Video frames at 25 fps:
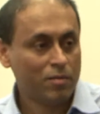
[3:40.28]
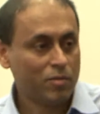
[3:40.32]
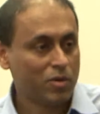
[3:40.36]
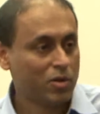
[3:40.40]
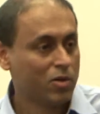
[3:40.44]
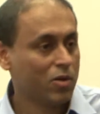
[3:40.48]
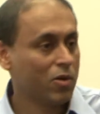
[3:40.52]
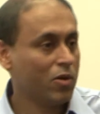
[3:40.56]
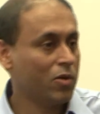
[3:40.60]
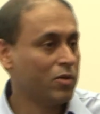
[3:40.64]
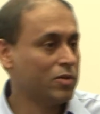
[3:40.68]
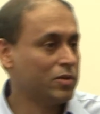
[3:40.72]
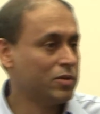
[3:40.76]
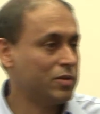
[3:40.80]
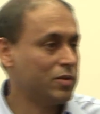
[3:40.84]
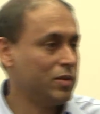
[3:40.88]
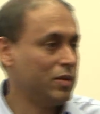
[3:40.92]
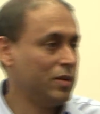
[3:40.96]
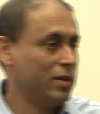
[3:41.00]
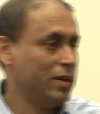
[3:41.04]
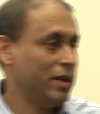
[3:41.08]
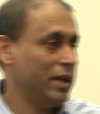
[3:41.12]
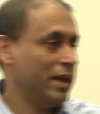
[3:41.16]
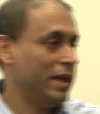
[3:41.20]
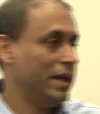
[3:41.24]

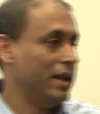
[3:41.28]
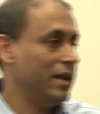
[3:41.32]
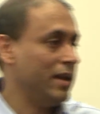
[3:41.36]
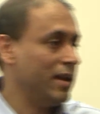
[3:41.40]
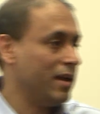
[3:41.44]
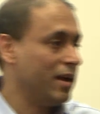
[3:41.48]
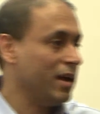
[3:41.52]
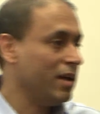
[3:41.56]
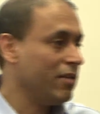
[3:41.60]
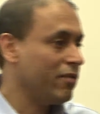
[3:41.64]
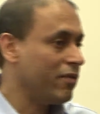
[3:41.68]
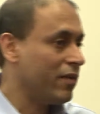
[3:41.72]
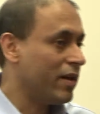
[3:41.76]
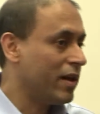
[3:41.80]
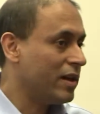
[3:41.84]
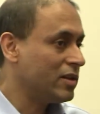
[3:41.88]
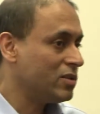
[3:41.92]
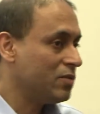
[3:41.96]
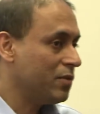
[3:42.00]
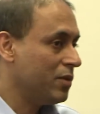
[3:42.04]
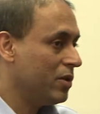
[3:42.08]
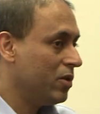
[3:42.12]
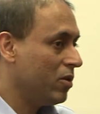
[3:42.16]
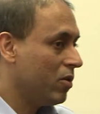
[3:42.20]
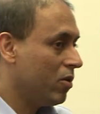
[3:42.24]
Because in life,
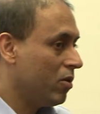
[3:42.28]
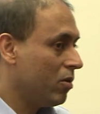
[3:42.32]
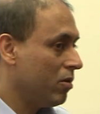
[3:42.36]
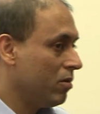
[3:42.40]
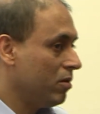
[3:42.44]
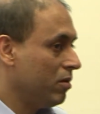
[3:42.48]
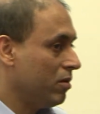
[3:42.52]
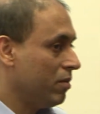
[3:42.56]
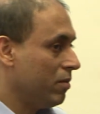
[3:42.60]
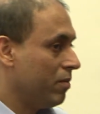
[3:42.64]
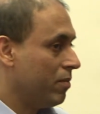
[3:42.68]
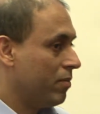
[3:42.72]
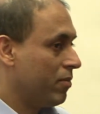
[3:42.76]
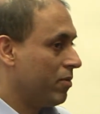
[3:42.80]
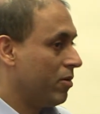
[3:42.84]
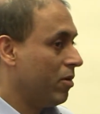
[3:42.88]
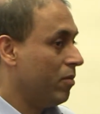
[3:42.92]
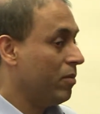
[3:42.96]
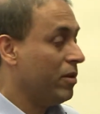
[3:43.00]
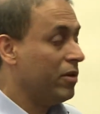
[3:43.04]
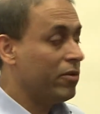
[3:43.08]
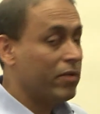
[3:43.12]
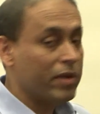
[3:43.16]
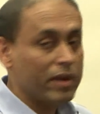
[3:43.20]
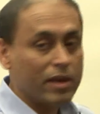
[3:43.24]
as we all
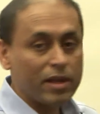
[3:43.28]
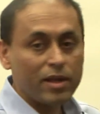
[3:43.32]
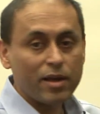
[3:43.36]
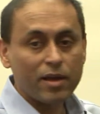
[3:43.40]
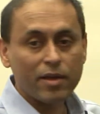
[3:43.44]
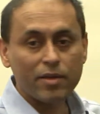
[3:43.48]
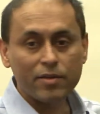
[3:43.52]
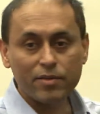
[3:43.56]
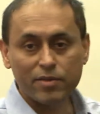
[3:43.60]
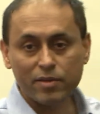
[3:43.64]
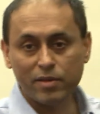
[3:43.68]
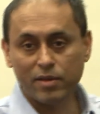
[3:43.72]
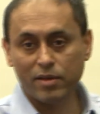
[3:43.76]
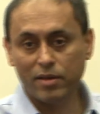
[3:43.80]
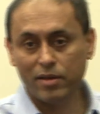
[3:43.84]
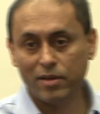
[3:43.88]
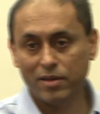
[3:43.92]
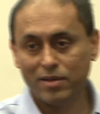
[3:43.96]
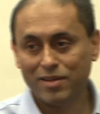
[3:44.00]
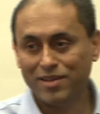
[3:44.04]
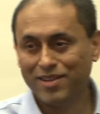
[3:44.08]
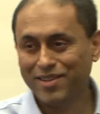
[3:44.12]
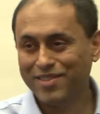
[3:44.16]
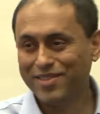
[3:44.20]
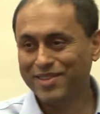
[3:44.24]
probably realize,
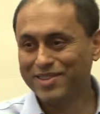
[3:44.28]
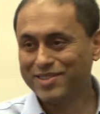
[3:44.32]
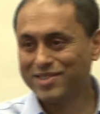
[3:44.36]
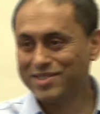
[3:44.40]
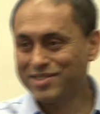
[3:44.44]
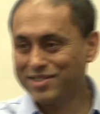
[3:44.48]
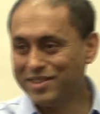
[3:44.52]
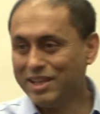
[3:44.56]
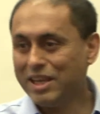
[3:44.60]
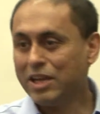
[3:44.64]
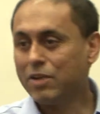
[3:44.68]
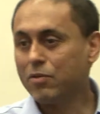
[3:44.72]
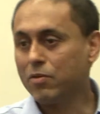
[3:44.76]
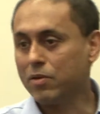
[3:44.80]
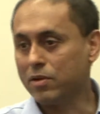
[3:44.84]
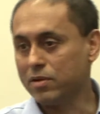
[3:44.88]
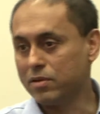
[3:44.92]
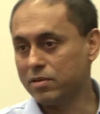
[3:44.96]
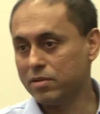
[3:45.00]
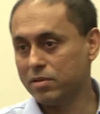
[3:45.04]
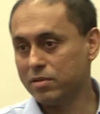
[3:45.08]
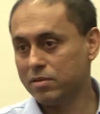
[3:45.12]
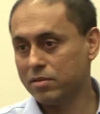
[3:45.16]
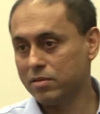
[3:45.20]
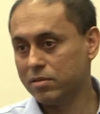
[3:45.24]
the
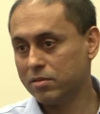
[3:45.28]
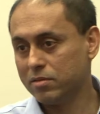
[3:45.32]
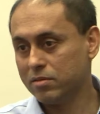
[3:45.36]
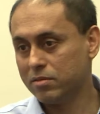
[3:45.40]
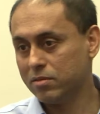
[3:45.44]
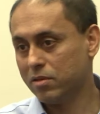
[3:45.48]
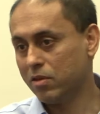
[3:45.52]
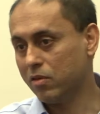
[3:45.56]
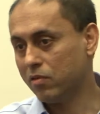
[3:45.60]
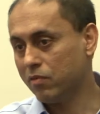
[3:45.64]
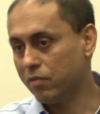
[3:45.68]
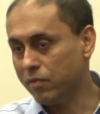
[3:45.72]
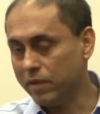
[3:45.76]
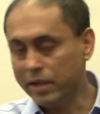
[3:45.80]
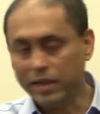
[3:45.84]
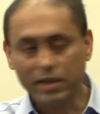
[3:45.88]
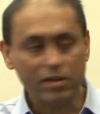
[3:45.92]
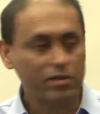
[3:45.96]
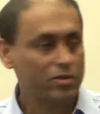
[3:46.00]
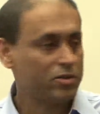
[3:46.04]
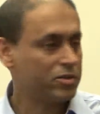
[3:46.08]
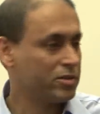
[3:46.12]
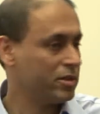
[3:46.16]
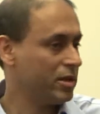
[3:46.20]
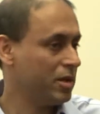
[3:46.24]
secret of
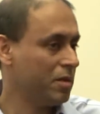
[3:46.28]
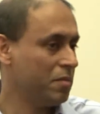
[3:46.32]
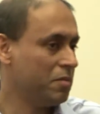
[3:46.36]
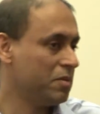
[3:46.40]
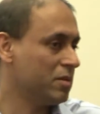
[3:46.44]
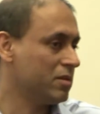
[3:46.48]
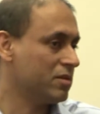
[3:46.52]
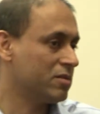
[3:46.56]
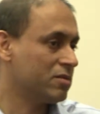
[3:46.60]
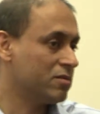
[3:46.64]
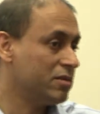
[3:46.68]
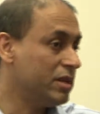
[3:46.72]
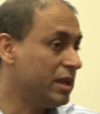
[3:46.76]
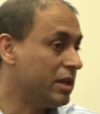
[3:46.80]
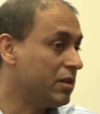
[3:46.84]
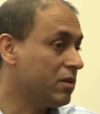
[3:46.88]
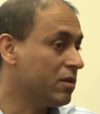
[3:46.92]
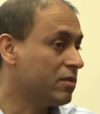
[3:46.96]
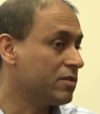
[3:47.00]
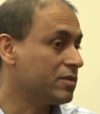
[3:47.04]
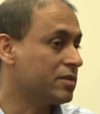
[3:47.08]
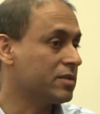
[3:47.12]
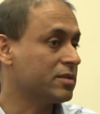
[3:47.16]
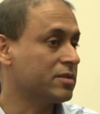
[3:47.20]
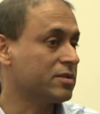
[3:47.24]
leadership, the
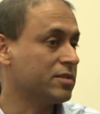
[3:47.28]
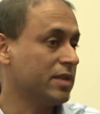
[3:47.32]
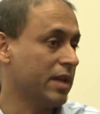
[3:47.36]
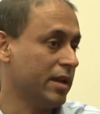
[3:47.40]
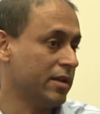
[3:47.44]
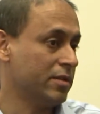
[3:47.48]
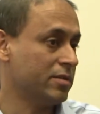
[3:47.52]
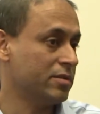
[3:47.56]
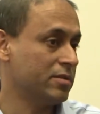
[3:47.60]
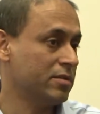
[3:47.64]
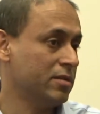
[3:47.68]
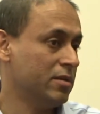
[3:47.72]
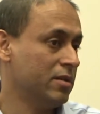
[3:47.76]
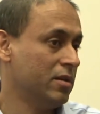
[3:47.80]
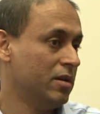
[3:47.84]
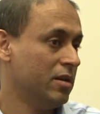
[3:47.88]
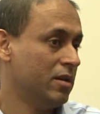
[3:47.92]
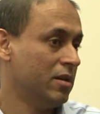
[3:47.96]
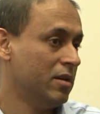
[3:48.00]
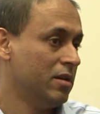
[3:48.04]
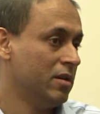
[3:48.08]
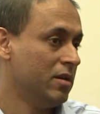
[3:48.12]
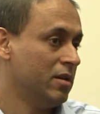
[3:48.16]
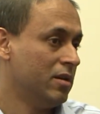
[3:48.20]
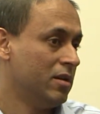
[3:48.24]
secret of success,
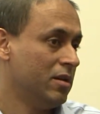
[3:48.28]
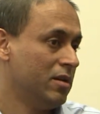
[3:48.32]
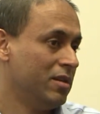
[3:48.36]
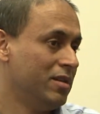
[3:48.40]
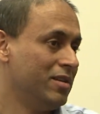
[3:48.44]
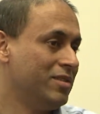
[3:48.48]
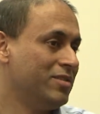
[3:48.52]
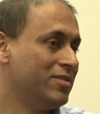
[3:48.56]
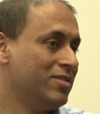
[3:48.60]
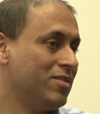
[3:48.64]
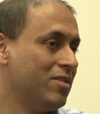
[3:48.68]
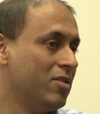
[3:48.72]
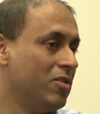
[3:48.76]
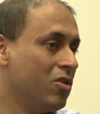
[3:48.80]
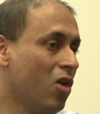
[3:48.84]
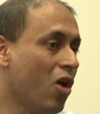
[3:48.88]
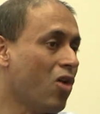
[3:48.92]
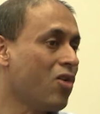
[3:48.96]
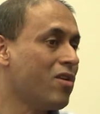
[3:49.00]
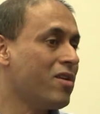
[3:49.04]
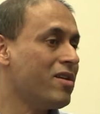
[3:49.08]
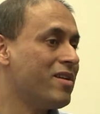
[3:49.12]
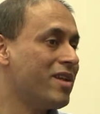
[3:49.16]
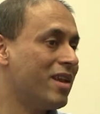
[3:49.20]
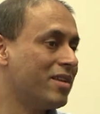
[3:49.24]
is
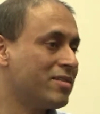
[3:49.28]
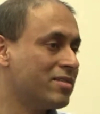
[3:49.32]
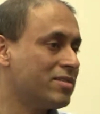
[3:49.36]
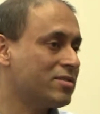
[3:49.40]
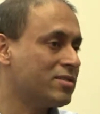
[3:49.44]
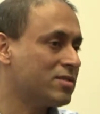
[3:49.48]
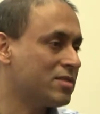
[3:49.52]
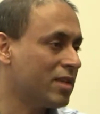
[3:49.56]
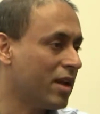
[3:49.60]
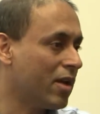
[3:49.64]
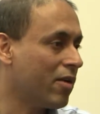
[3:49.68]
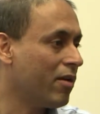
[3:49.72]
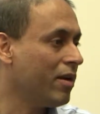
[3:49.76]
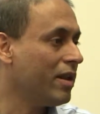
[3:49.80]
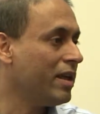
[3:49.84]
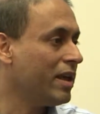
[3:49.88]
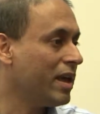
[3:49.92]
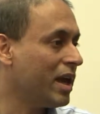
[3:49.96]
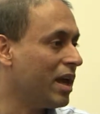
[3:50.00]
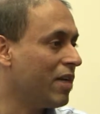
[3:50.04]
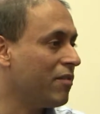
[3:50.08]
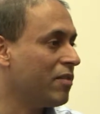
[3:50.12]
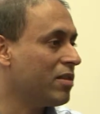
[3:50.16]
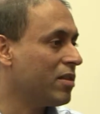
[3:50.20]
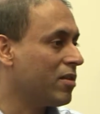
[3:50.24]
not necessarily
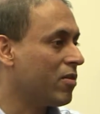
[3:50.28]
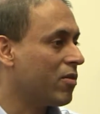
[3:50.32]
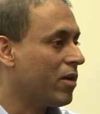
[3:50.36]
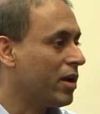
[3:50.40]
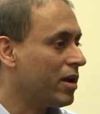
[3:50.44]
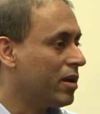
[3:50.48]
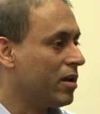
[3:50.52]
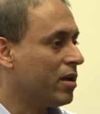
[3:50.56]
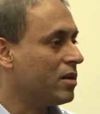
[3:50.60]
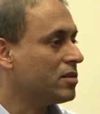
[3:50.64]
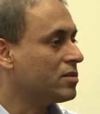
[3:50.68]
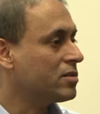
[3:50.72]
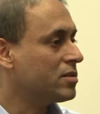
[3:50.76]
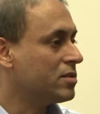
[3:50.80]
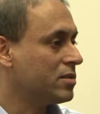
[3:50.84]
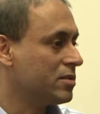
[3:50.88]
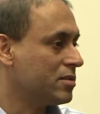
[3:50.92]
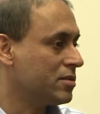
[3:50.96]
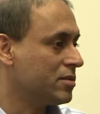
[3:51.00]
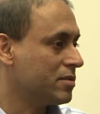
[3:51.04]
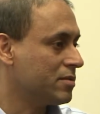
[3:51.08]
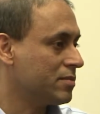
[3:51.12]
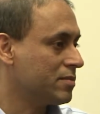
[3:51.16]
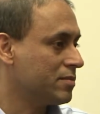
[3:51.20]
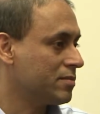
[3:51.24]
having the right
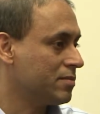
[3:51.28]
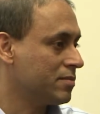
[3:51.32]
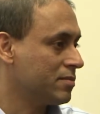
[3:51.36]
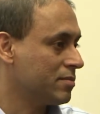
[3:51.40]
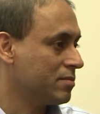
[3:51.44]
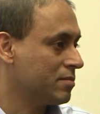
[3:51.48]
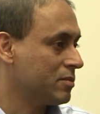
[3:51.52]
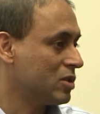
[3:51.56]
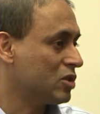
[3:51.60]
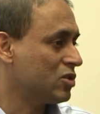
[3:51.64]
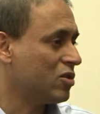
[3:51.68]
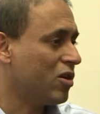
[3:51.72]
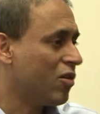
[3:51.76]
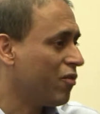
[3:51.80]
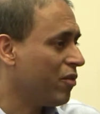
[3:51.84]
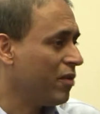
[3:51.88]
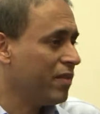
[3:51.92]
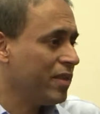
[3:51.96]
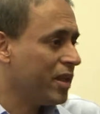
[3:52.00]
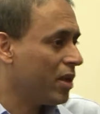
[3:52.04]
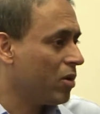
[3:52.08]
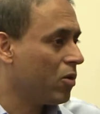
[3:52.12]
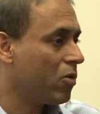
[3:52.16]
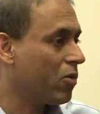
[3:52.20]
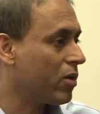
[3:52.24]
answers. Because
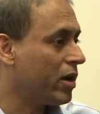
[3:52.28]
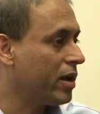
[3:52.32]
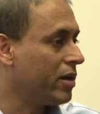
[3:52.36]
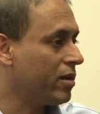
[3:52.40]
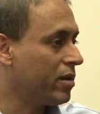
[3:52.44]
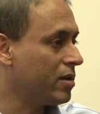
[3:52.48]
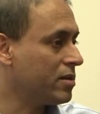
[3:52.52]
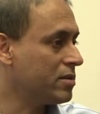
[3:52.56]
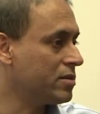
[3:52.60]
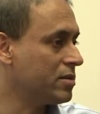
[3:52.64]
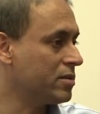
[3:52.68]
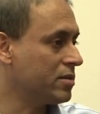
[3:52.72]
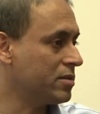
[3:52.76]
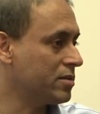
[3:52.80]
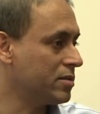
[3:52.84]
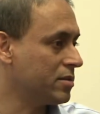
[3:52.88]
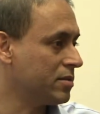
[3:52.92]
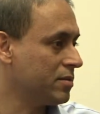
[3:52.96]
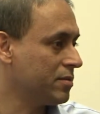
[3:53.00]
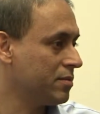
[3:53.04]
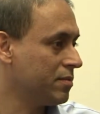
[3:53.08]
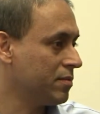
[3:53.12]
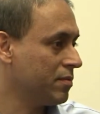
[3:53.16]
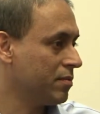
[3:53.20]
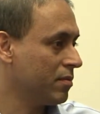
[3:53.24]
often there are no right
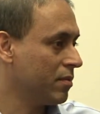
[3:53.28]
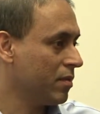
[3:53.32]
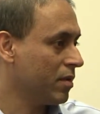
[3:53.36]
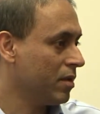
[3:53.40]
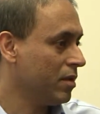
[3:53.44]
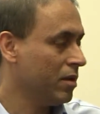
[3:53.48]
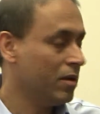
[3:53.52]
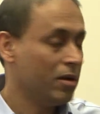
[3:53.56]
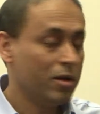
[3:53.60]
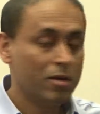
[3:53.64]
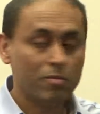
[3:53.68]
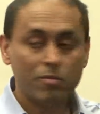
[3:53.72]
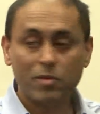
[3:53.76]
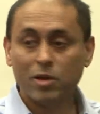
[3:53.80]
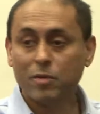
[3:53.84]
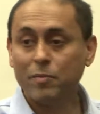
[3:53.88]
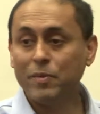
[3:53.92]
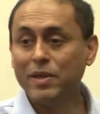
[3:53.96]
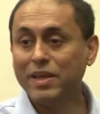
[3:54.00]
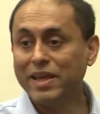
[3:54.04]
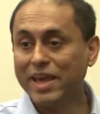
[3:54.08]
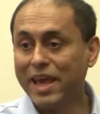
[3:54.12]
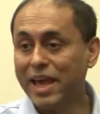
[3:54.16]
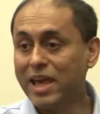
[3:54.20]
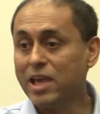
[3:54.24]
answers.
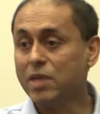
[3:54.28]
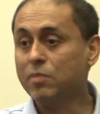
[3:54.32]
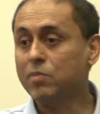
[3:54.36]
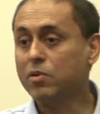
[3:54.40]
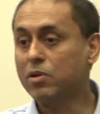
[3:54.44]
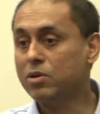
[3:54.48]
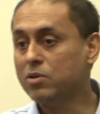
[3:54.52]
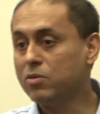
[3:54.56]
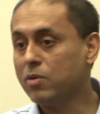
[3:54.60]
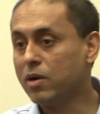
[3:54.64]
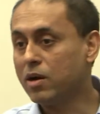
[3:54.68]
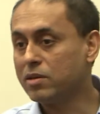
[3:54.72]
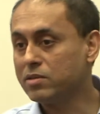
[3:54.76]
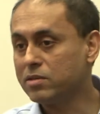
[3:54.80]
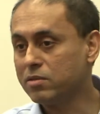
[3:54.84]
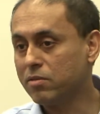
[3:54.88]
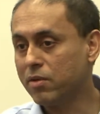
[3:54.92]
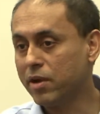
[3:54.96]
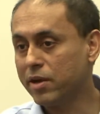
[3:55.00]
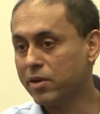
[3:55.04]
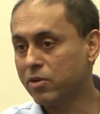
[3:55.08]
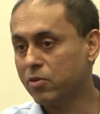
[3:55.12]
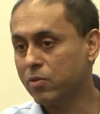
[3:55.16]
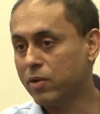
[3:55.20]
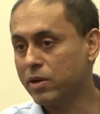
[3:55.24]
But being able to ask the
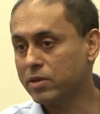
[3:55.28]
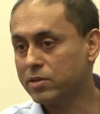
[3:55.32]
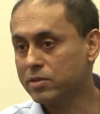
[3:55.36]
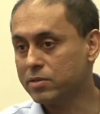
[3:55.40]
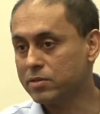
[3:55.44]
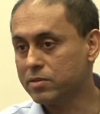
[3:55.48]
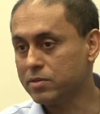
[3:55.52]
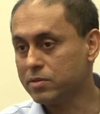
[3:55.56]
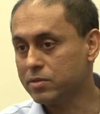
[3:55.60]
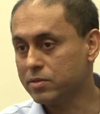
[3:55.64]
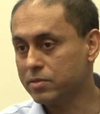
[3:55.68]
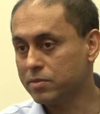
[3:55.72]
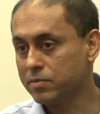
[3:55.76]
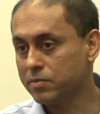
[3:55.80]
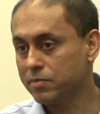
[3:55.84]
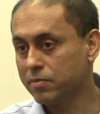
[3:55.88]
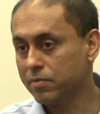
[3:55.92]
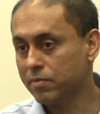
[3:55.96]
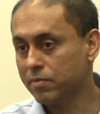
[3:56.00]
right questions.